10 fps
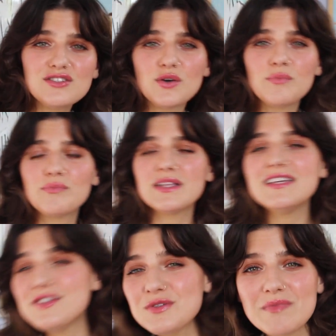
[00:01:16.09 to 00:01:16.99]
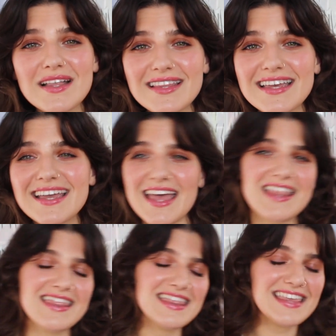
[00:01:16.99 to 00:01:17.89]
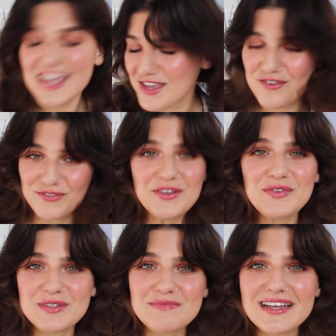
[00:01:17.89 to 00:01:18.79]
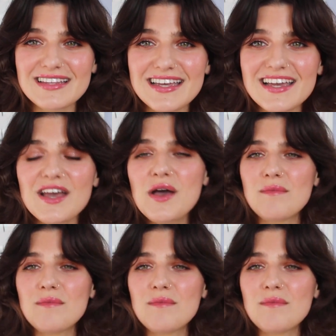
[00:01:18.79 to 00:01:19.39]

So please use my link, and thank you for using my link.